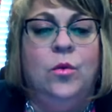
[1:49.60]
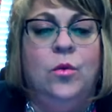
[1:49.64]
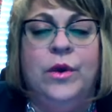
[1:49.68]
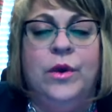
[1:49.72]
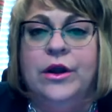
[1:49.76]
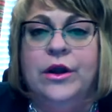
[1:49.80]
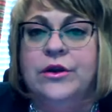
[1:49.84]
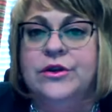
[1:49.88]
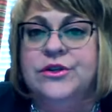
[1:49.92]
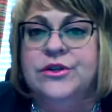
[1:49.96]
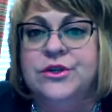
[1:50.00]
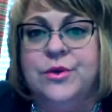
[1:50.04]

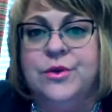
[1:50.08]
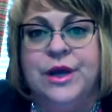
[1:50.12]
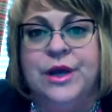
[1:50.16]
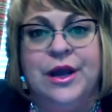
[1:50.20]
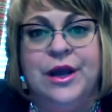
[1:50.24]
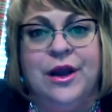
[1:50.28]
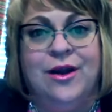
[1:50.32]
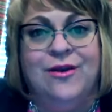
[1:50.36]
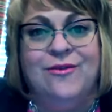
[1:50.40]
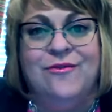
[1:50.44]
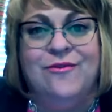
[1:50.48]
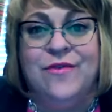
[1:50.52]
We are doing
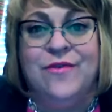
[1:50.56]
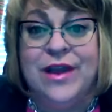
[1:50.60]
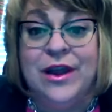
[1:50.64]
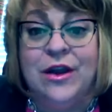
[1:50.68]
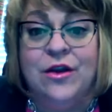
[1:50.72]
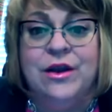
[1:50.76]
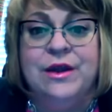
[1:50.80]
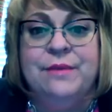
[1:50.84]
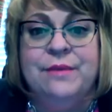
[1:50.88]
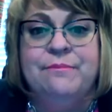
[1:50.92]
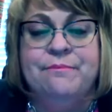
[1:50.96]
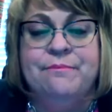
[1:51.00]
our
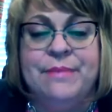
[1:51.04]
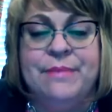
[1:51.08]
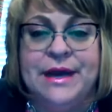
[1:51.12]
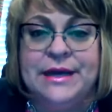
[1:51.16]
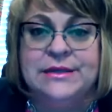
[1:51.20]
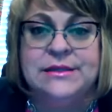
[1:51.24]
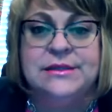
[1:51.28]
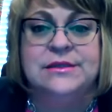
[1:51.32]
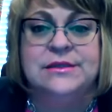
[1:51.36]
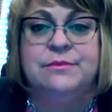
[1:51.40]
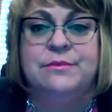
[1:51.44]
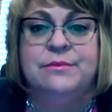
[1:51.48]
very
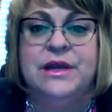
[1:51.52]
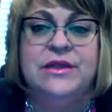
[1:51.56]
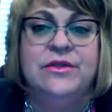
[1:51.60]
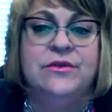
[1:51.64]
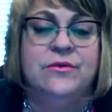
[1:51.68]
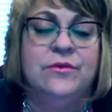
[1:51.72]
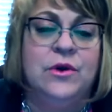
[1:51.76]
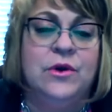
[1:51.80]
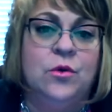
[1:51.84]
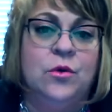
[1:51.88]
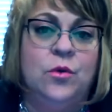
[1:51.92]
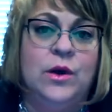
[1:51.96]
best to meet
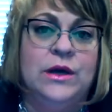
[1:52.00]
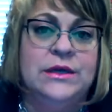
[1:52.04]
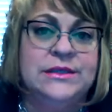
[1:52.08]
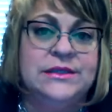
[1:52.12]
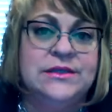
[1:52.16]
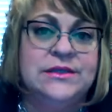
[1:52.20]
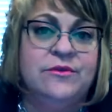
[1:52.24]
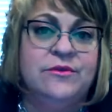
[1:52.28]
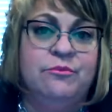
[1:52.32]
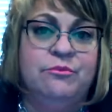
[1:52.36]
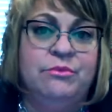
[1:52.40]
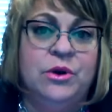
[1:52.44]
the
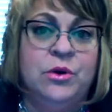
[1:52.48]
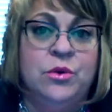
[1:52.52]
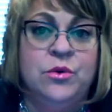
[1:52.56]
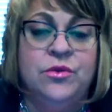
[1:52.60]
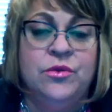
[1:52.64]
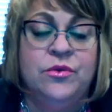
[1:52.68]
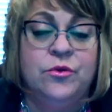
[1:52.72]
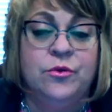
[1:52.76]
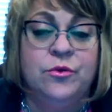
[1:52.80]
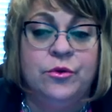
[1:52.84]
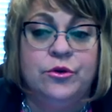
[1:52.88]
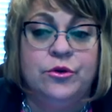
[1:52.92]
requests of
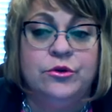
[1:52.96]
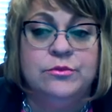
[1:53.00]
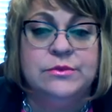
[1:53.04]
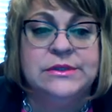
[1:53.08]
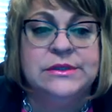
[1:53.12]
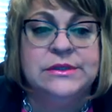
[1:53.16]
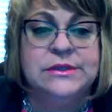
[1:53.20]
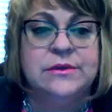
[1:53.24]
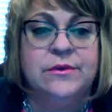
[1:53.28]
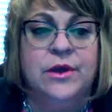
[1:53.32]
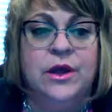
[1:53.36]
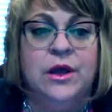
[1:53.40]
both
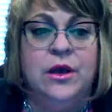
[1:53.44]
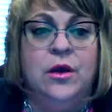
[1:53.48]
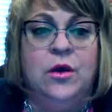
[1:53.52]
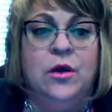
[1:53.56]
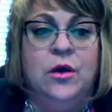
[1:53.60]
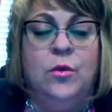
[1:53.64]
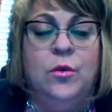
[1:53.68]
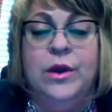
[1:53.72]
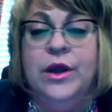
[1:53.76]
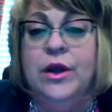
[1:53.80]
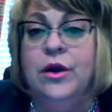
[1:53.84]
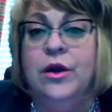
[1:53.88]
groups.
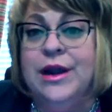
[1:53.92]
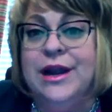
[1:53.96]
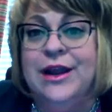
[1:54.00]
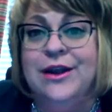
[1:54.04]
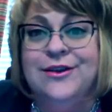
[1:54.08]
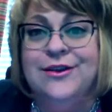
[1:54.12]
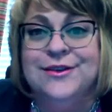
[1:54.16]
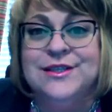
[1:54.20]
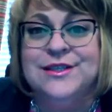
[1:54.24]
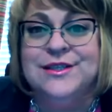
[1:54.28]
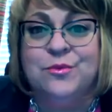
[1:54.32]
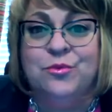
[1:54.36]
We are
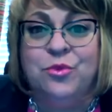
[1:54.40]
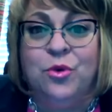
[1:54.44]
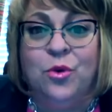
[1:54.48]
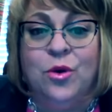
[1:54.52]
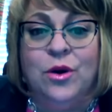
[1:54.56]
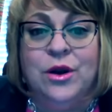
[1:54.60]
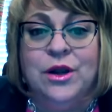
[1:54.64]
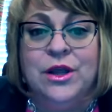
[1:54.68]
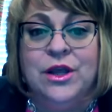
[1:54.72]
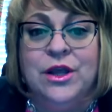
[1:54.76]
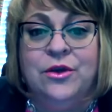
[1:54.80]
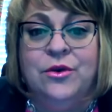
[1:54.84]
here to
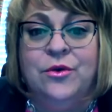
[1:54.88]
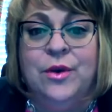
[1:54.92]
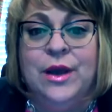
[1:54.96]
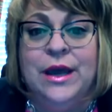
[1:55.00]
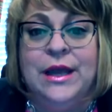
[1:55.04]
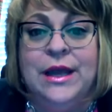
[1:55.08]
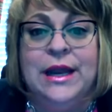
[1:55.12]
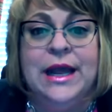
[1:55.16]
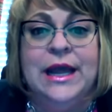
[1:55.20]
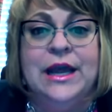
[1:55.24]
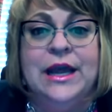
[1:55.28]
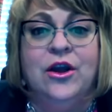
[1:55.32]
support you,
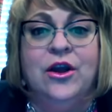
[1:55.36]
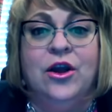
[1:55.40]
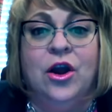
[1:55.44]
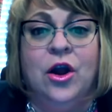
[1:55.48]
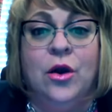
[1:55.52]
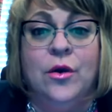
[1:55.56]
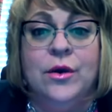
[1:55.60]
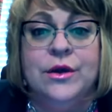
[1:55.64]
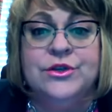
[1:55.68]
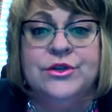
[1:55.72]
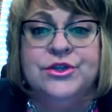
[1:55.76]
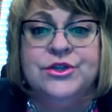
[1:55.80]
and I
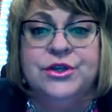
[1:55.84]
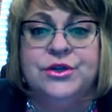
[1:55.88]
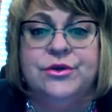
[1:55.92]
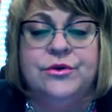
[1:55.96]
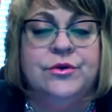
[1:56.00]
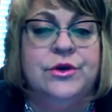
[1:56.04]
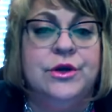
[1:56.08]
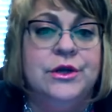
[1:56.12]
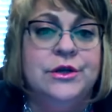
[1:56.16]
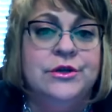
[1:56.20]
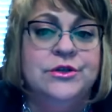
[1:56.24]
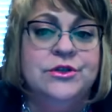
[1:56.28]
encourage
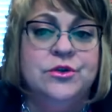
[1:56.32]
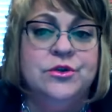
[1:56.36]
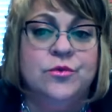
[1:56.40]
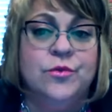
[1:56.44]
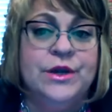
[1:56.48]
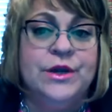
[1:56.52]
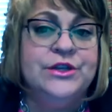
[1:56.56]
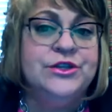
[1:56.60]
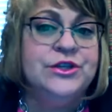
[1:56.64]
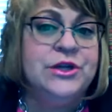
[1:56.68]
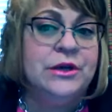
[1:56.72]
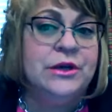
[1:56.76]
you to
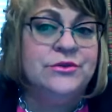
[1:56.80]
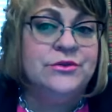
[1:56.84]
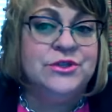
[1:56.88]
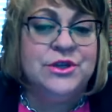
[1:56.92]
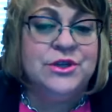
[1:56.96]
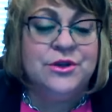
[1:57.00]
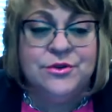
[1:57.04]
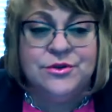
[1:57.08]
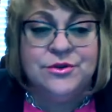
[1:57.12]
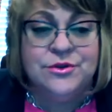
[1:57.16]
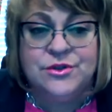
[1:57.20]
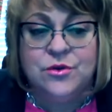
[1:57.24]
reach out
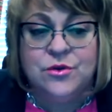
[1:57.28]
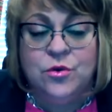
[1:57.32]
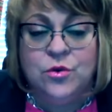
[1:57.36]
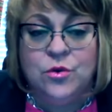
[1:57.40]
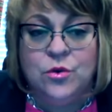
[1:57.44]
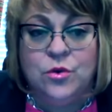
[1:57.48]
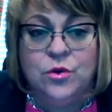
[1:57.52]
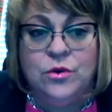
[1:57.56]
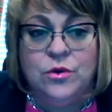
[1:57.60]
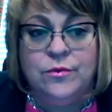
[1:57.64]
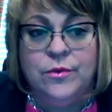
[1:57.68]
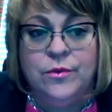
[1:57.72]
to your
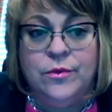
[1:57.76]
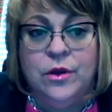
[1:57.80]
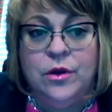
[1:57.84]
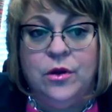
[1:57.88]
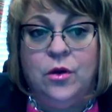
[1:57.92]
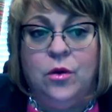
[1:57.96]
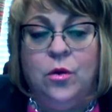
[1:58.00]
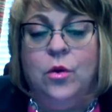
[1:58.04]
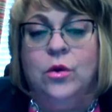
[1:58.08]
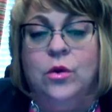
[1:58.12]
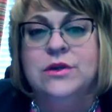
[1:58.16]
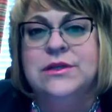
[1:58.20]
school
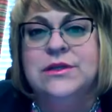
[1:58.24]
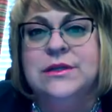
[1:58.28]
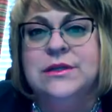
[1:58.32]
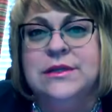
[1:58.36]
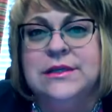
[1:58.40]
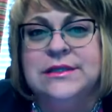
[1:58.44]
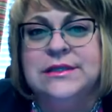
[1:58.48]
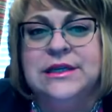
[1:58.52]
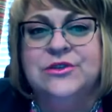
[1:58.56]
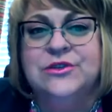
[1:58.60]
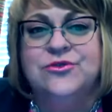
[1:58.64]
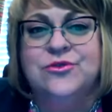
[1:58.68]
or to the
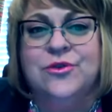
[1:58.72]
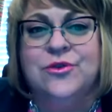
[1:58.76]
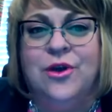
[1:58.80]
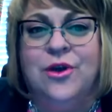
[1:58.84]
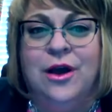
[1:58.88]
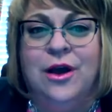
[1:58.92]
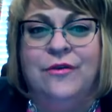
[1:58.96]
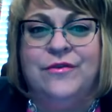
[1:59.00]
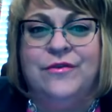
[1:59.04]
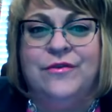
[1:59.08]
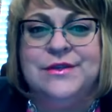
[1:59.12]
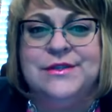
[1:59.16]
central
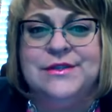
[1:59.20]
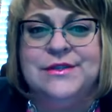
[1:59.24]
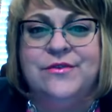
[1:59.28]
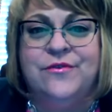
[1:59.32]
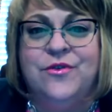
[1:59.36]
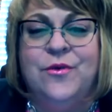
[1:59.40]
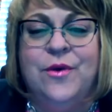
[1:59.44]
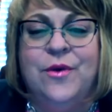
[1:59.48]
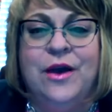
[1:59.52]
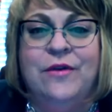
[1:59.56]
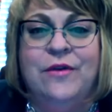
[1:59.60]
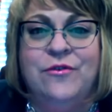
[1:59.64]
office
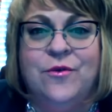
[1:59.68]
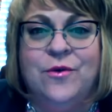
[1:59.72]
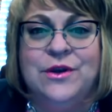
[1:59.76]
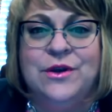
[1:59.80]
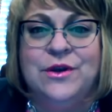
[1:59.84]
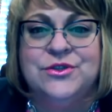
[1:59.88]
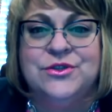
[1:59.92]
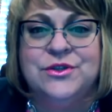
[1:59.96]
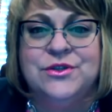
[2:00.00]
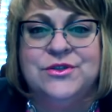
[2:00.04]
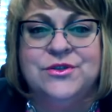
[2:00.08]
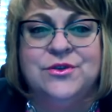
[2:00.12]
if you have
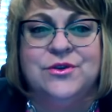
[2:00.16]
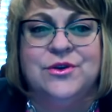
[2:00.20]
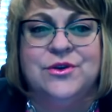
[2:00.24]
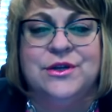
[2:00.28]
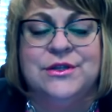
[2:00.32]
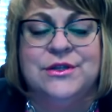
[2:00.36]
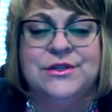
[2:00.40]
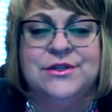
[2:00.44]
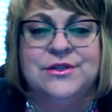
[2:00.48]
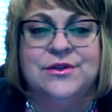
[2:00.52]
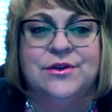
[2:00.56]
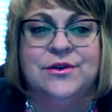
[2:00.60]
questions or
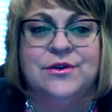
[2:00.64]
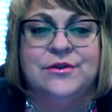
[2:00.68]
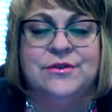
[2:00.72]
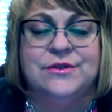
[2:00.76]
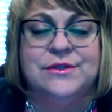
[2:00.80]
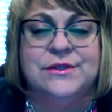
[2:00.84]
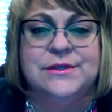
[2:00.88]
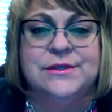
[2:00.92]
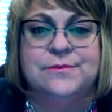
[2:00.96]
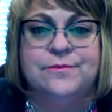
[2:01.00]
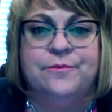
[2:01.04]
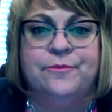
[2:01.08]

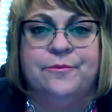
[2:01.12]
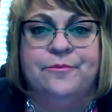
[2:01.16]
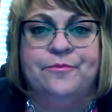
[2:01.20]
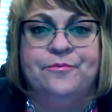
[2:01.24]
concerns.